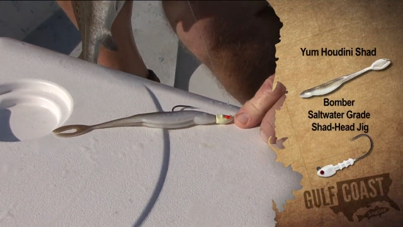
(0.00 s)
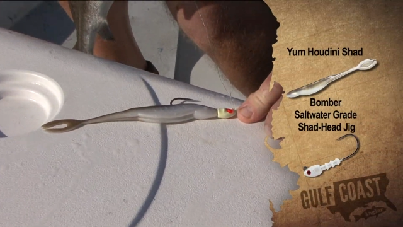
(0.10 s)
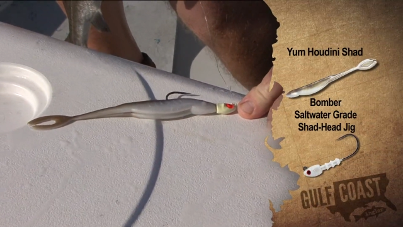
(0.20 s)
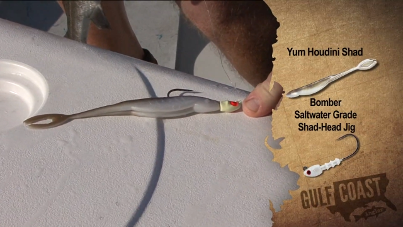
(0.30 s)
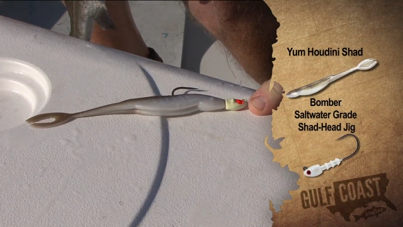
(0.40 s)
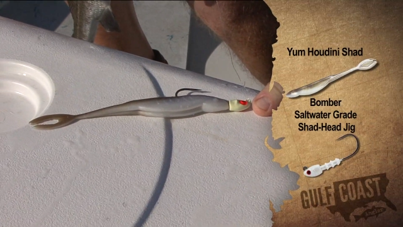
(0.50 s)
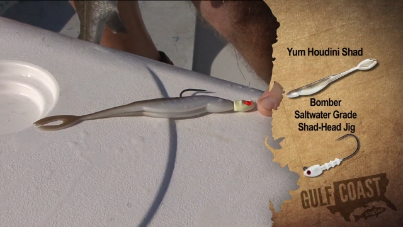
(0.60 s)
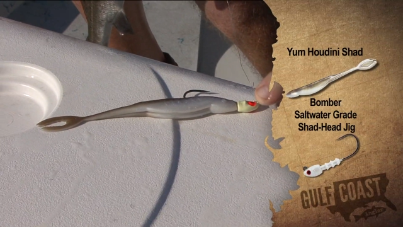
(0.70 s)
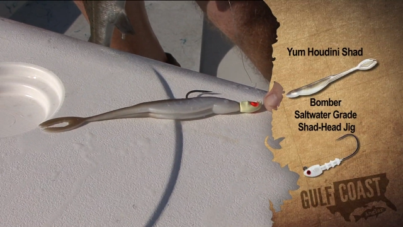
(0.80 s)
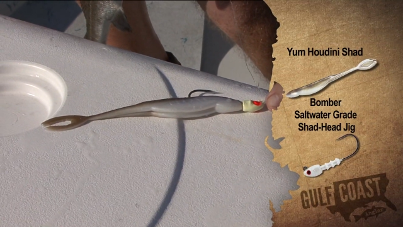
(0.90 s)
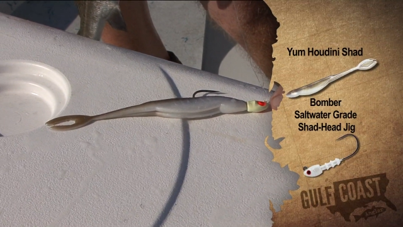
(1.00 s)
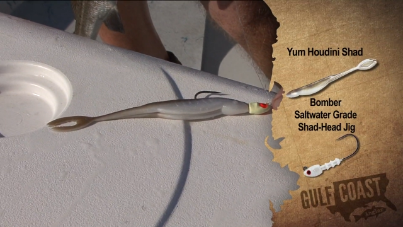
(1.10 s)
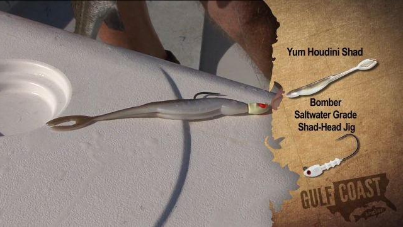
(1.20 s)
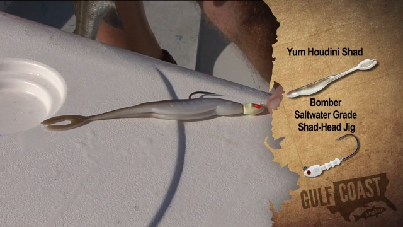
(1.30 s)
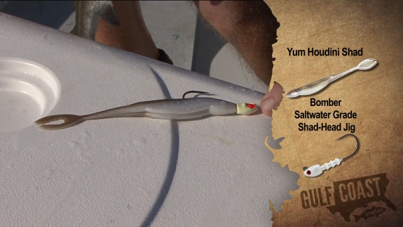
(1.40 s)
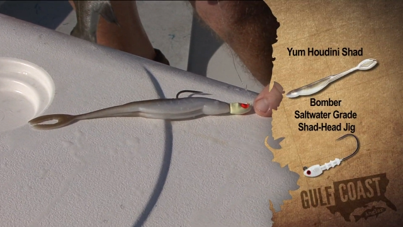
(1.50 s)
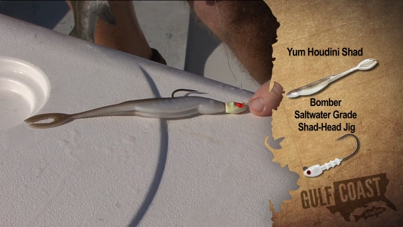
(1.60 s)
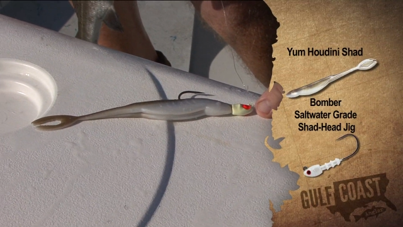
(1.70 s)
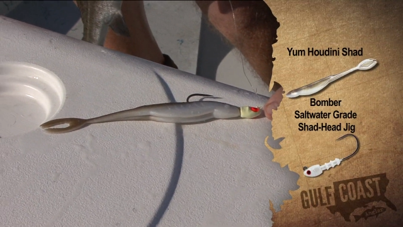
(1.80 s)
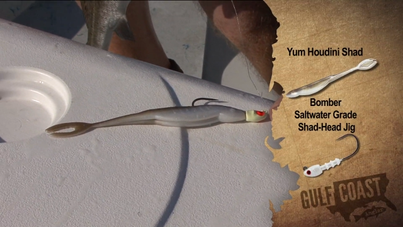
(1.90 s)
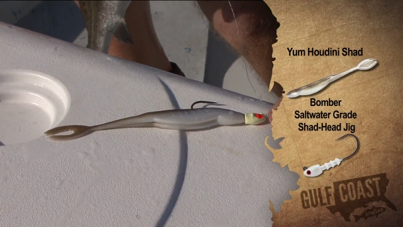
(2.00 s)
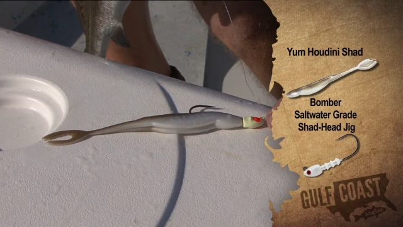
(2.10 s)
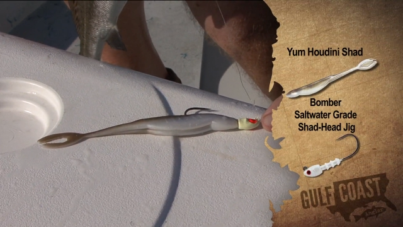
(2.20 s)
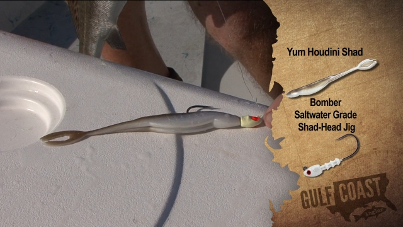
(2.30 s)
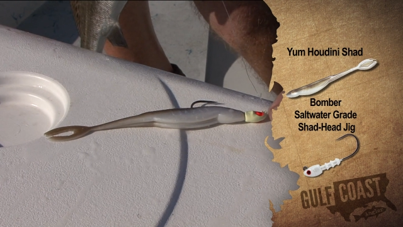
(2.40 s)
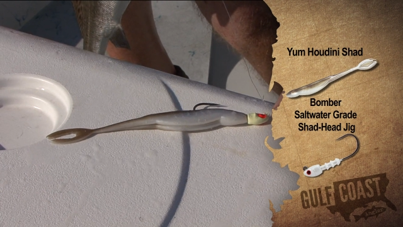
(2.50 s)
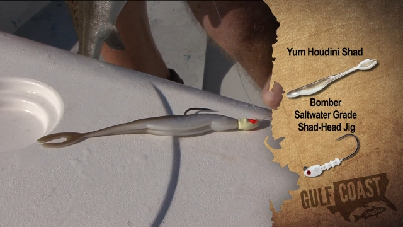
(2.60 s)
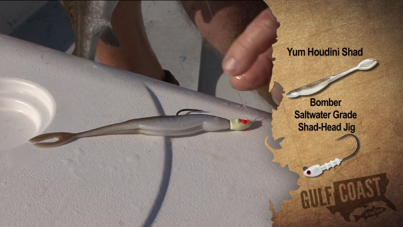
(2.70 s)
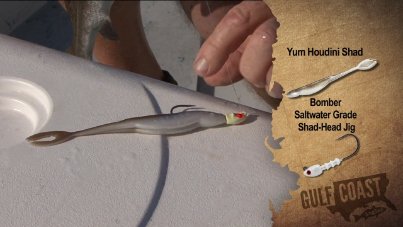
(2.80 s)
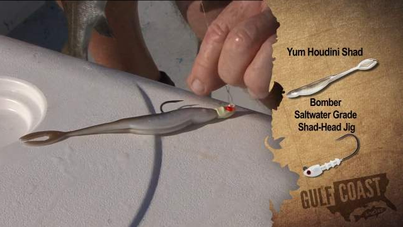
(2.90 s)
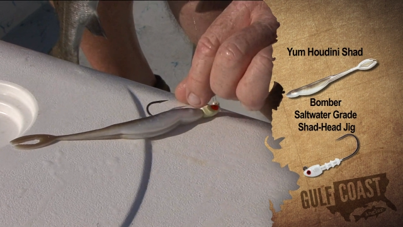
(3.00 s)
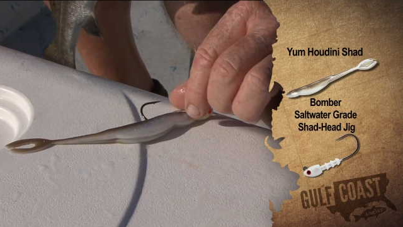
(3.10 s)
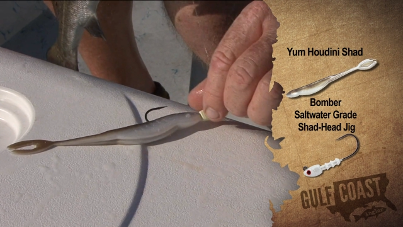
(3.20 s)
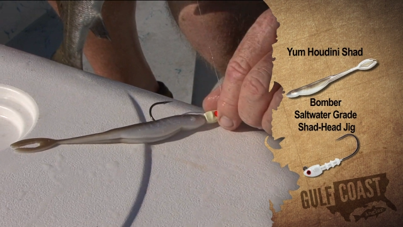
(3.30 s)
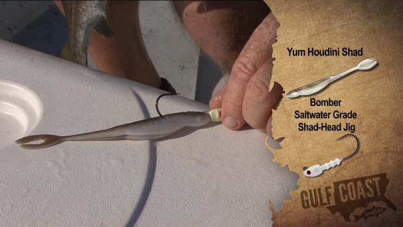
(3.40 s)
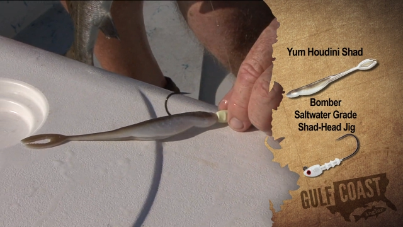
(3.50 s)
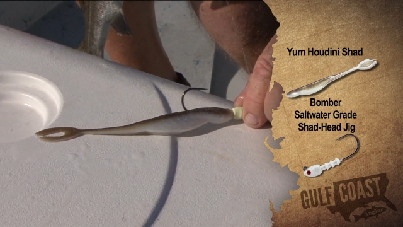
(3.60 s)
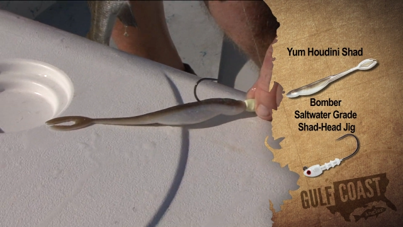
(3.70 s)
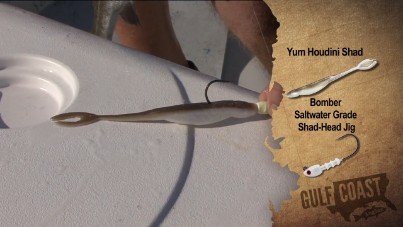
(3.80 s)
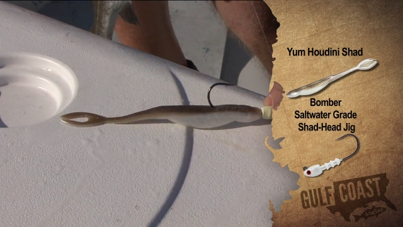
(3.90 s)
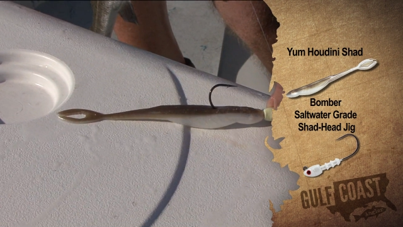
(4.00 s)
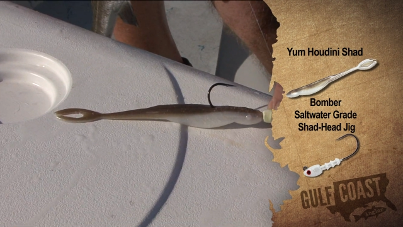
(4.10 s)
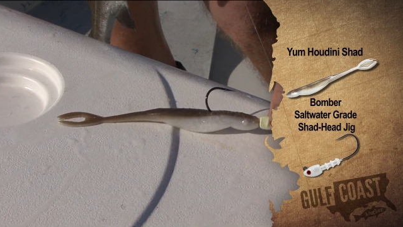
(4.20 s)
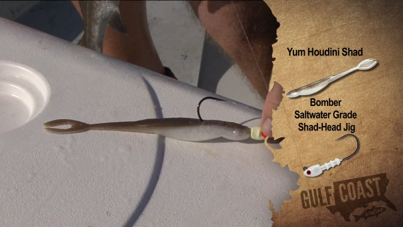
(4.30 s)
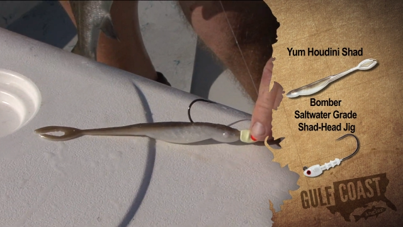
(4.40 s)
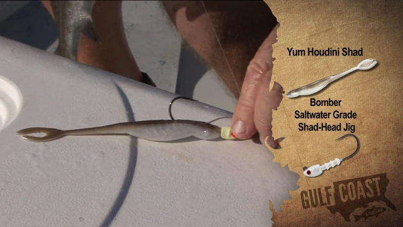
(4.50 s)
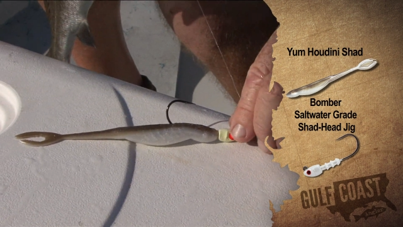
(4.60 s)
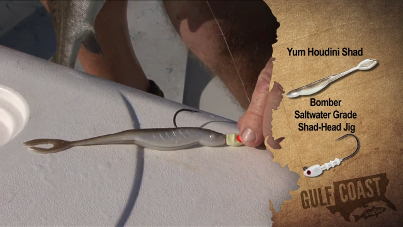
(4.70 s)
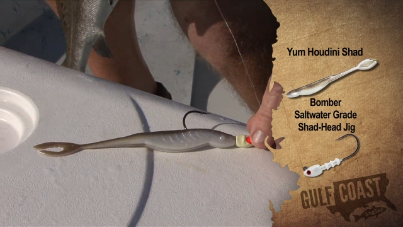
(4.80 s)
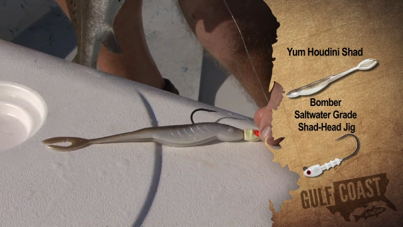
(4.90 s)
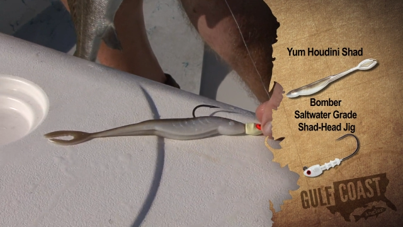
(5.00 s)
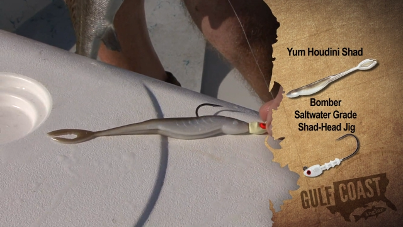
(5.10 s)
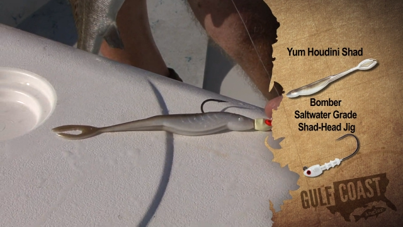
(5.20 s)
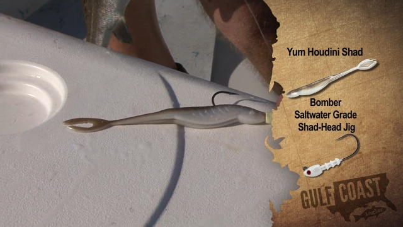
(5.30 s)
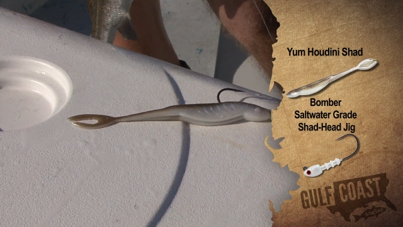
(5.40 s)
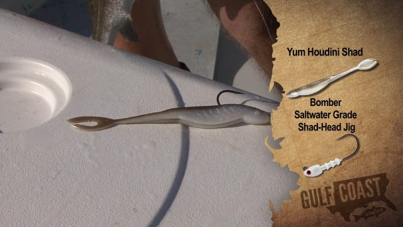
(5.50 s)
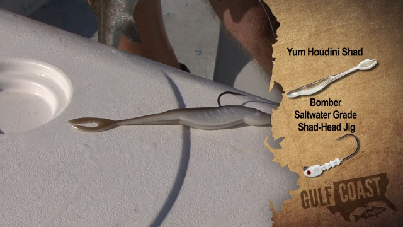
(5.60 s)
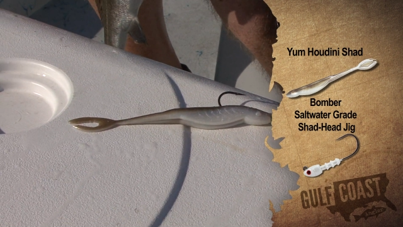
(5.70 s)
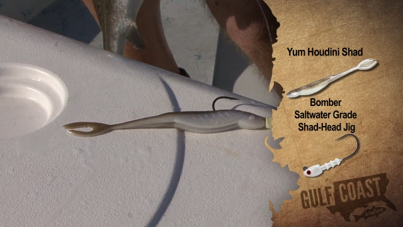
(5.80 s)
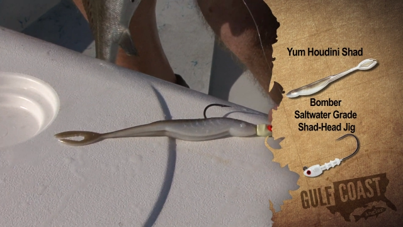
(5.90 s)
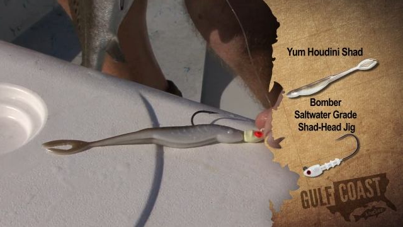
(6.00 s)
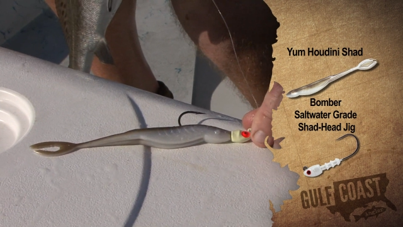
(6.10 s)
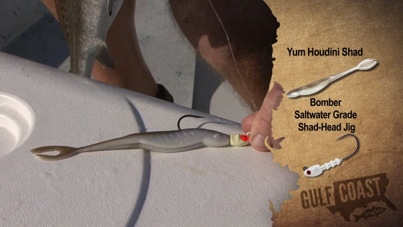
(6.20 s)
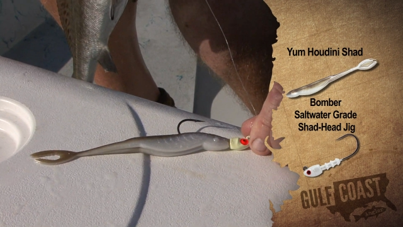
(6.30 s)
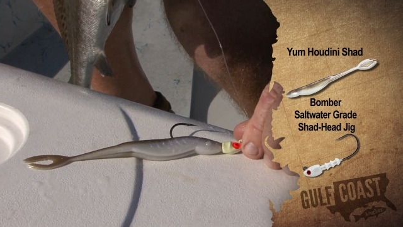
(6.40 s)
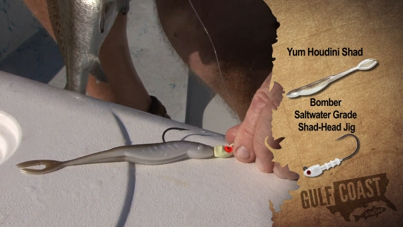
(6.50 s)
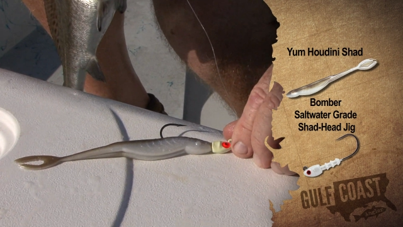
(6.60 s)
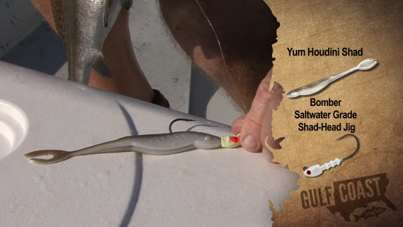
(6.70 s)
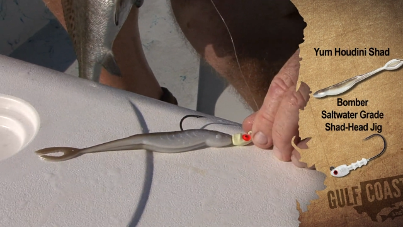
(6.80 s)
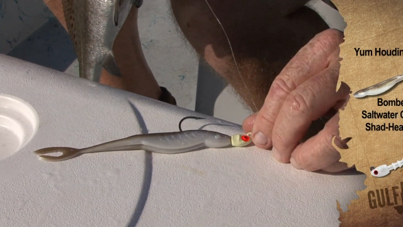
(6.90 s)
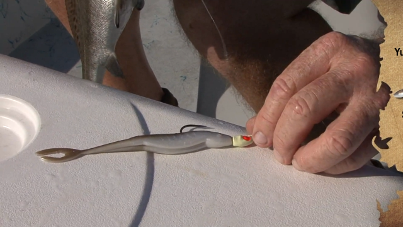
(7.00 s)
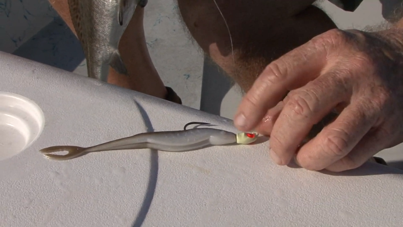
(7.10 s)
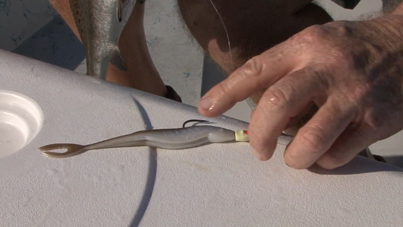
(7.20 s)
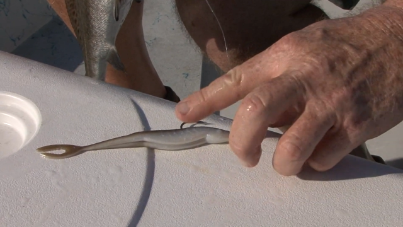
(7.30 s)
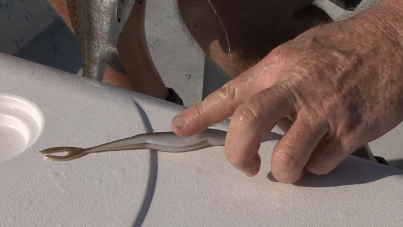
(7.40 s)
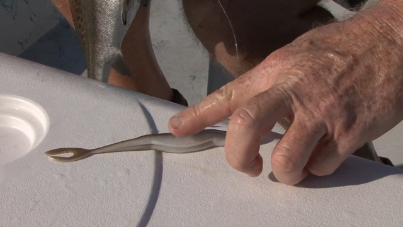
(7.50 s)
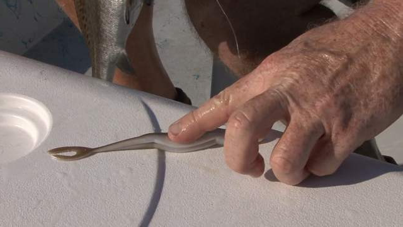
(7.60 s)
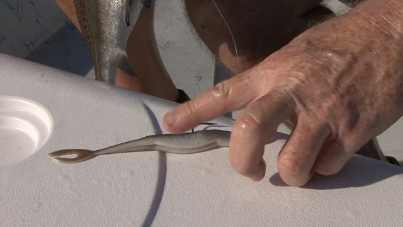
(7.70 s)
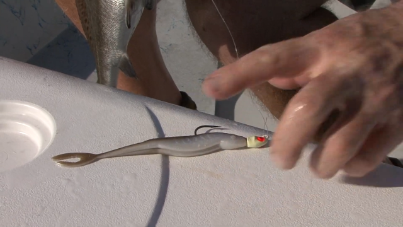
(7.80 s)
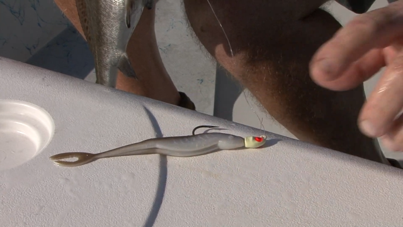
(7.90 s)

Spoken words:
Nobody's mouth can be seen.